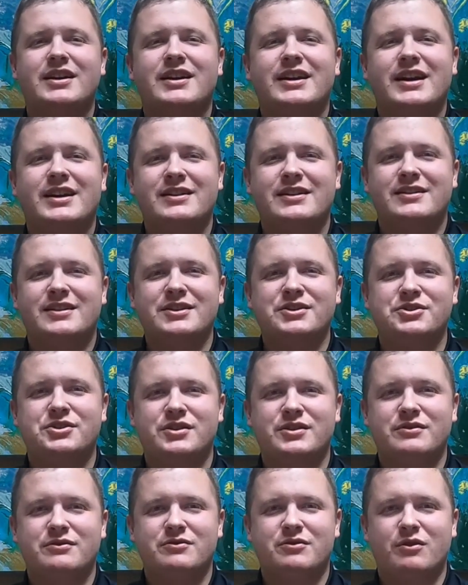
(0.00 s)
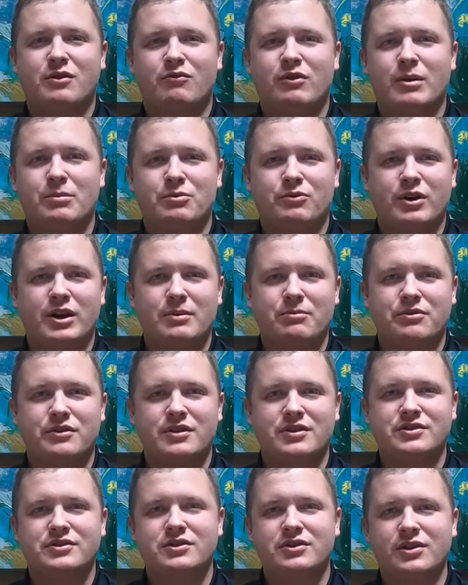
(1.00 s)
In addition, Rep. Ramthun
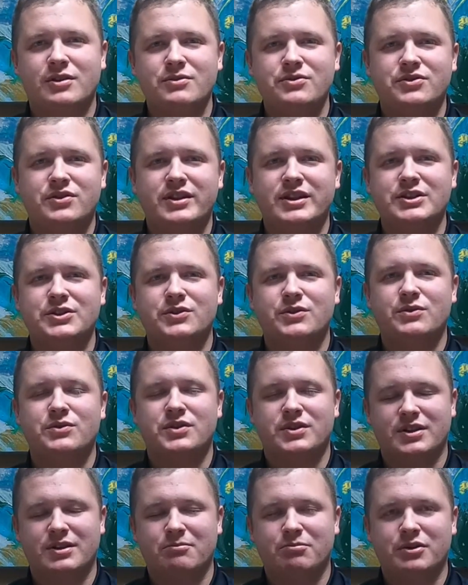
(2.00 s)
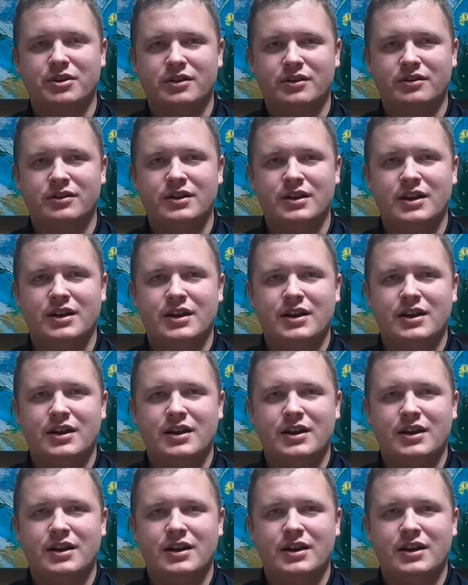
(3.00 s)
is close to introducing a bill